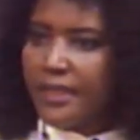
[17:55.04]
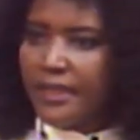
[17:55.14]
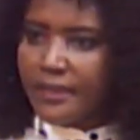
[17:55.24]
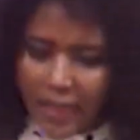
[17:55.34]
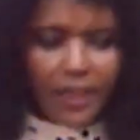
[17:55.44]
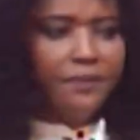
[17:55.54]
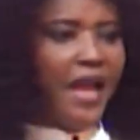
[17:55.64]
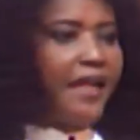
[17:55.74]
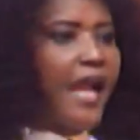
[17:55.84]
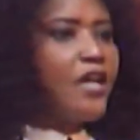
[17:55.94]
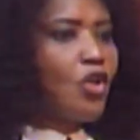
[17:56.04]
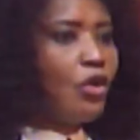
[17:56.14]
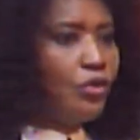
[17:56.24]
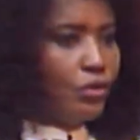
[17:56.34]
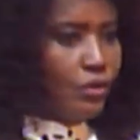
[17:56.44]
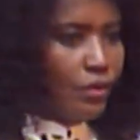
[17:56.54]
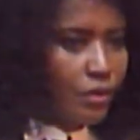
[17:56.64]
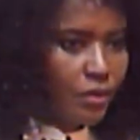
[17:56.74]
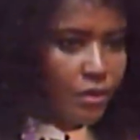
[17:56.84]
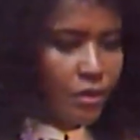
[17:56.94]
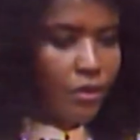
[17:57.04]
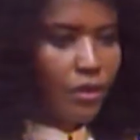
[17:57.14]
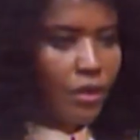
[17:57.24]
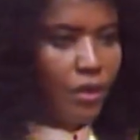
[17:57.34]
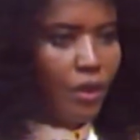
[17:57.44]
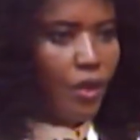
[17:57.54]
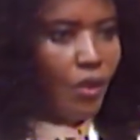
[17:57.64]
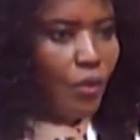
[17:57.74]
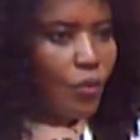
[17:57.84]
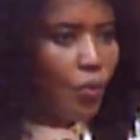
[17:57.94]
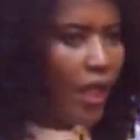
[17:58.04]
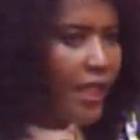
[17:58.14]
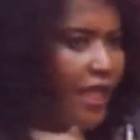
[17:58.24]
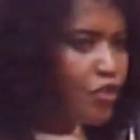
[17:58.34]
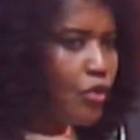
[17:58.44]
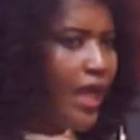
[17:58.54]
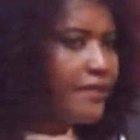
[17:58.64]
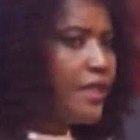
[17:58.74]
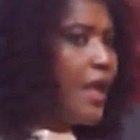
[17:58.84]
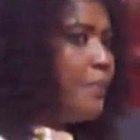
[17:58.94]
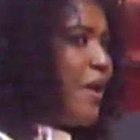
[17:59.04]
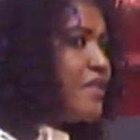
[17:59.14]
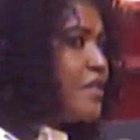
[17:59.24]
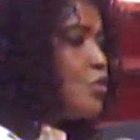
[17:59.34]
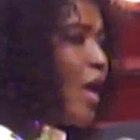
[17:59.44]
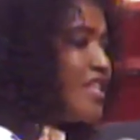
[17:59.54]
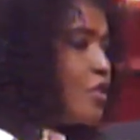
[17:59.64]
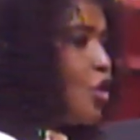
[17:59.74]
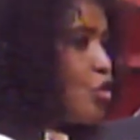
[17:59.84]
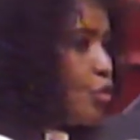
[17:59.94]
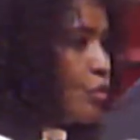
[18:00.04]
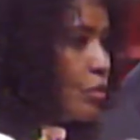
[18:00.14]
They keep their gaze on you. 1 year, 2 year, 3 year passes. You are serious. So.